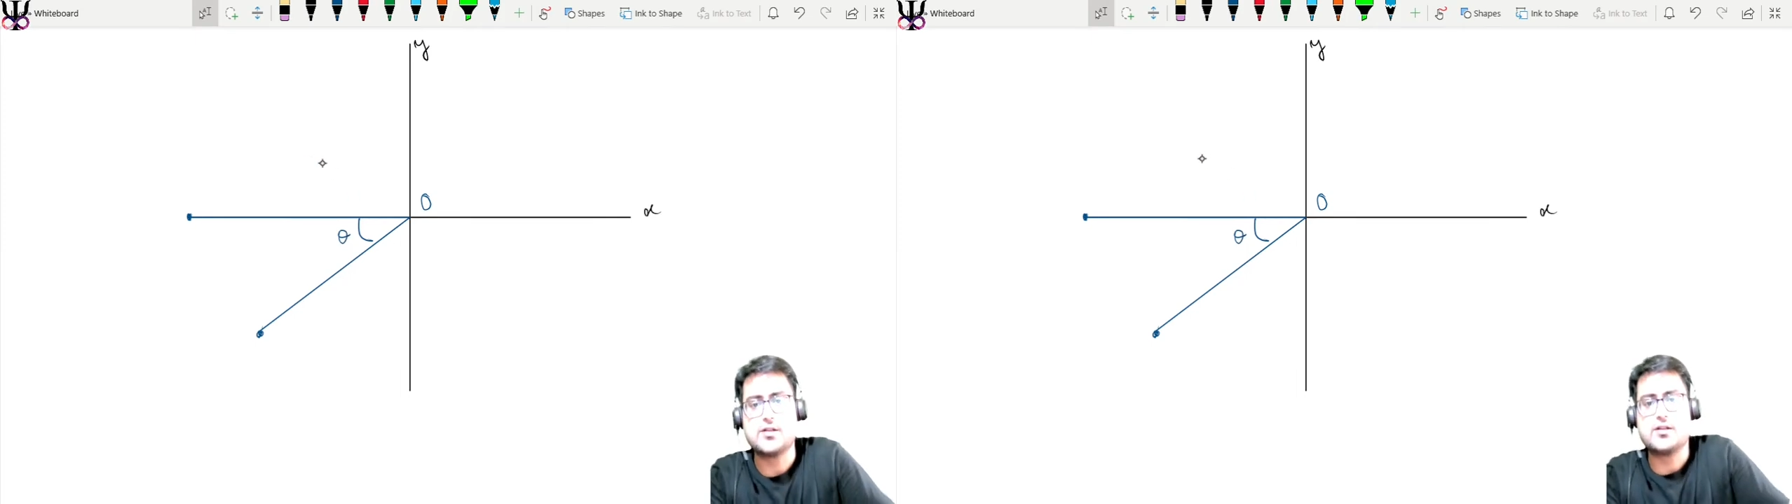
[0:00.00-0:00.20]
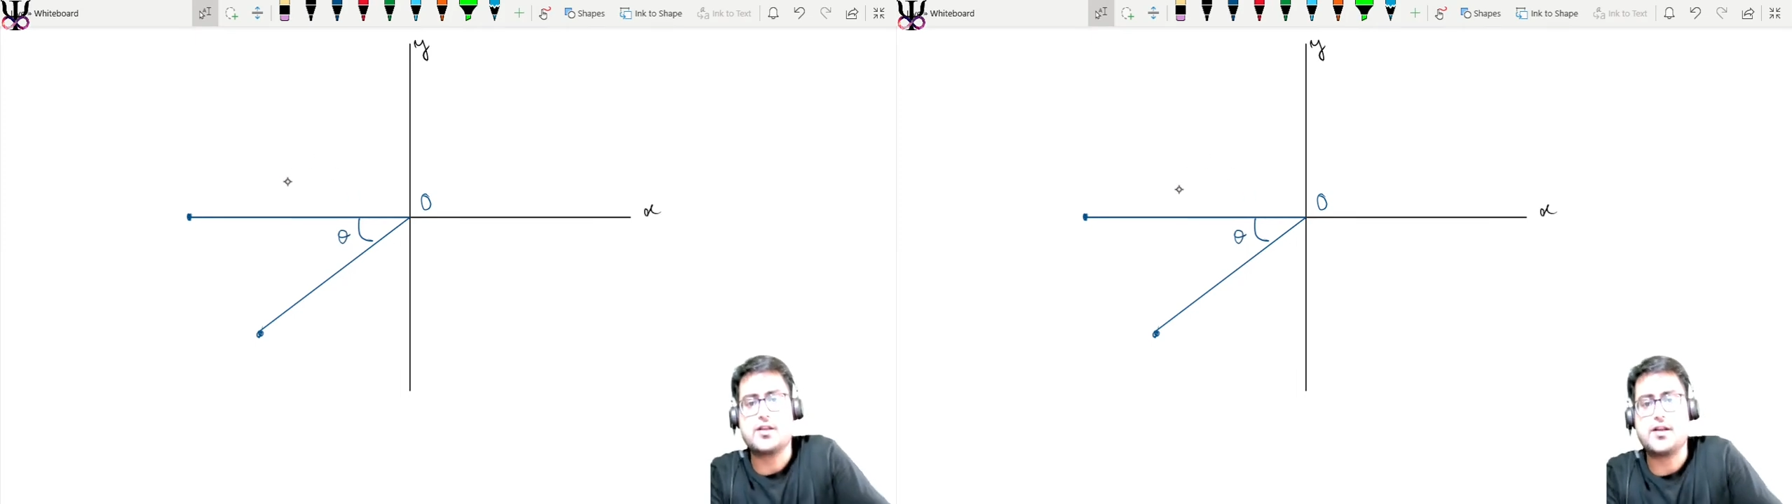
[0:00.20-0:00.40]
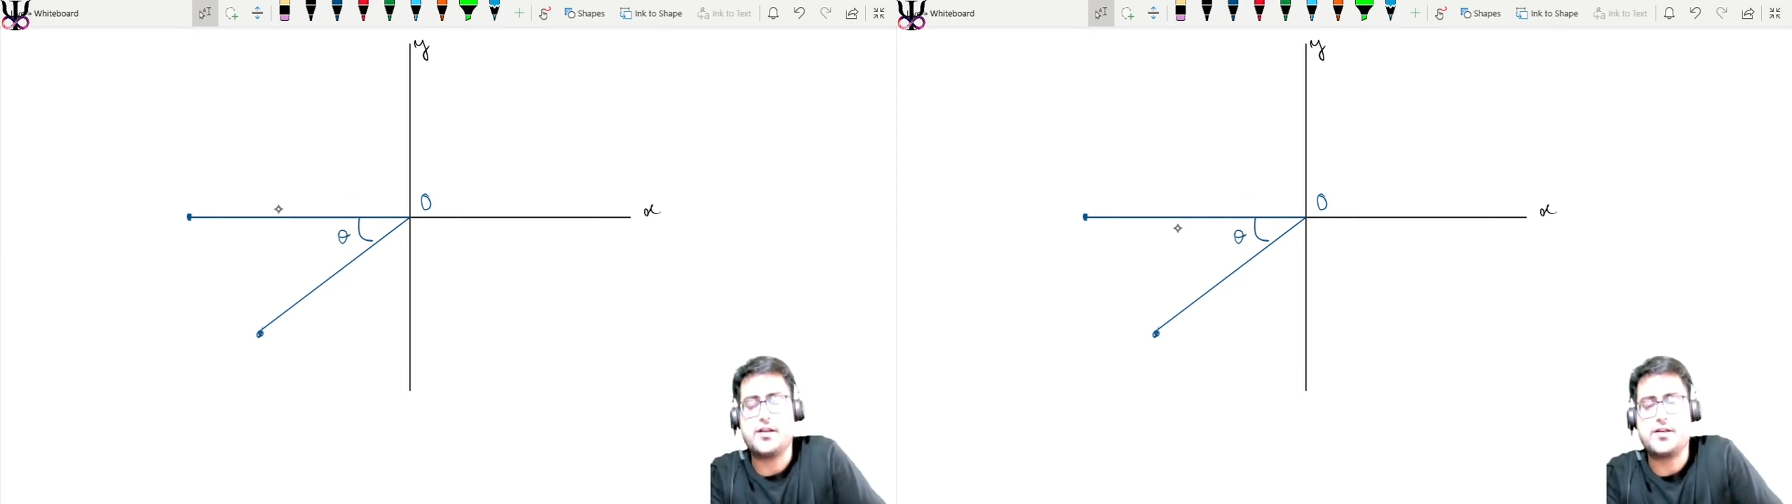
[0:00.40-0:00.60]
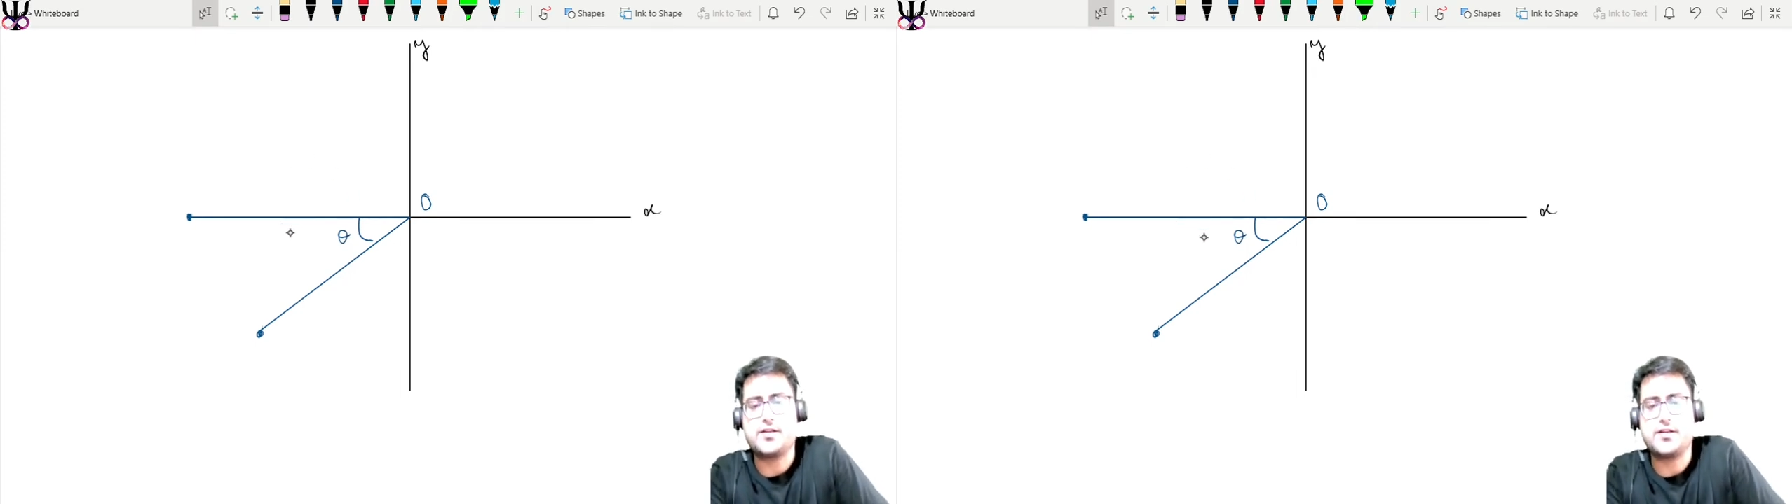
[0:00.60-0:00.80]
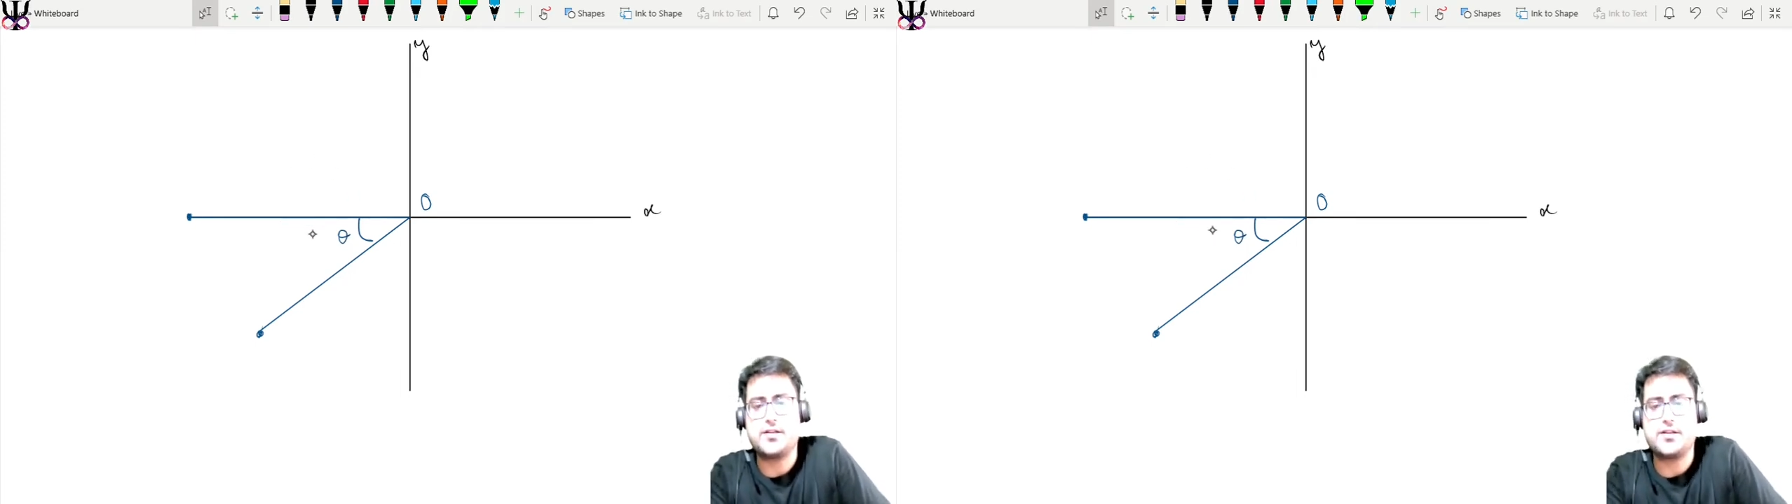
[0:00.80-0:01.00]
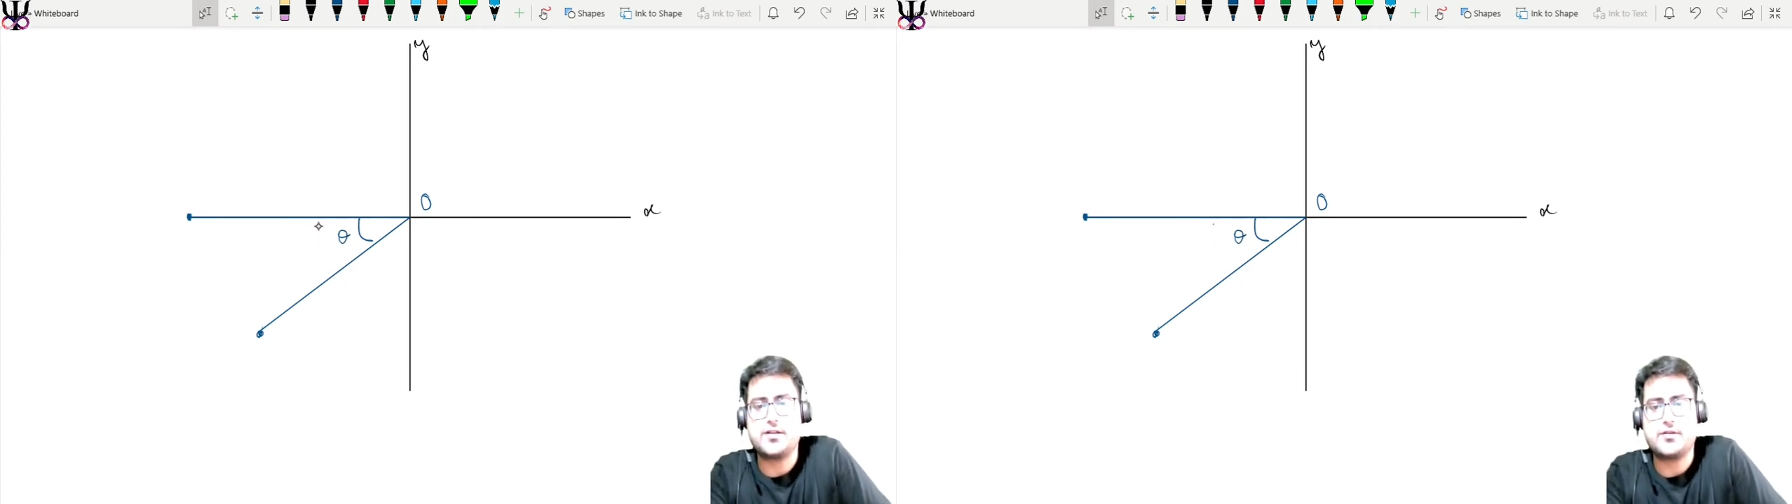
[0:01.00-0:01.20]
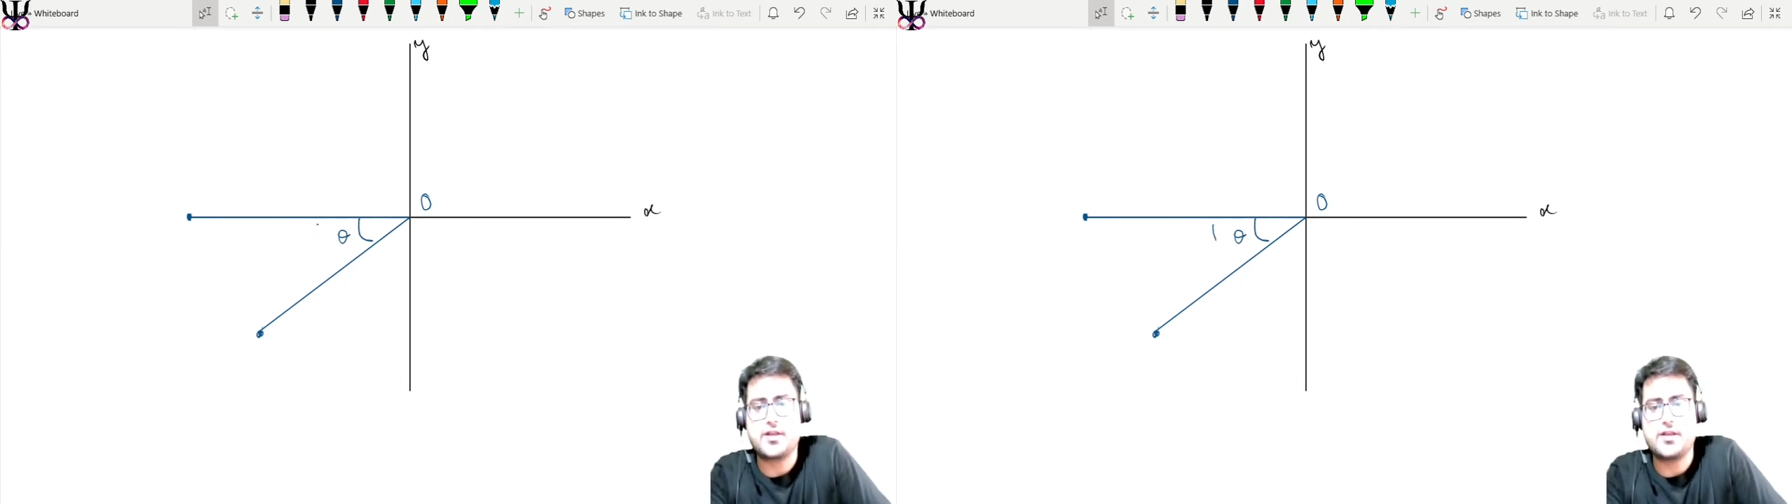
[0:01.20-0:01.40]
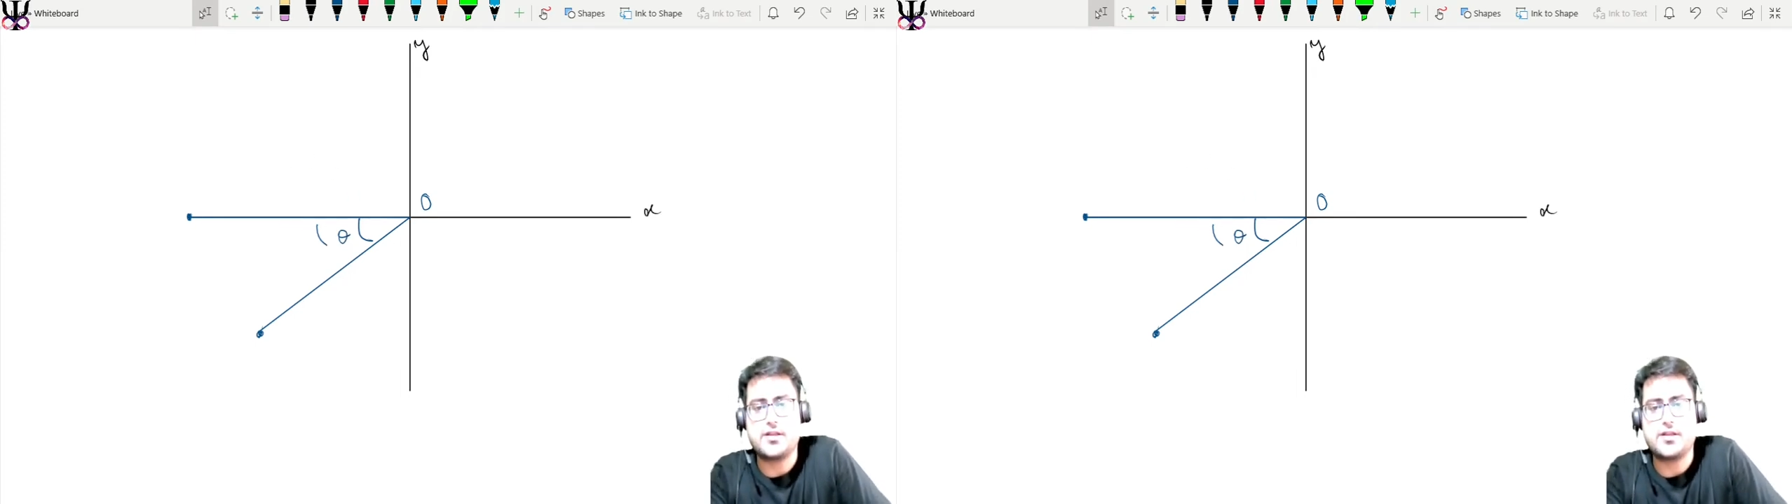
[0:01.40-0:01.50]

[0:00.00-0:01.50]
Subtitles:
right? Okay,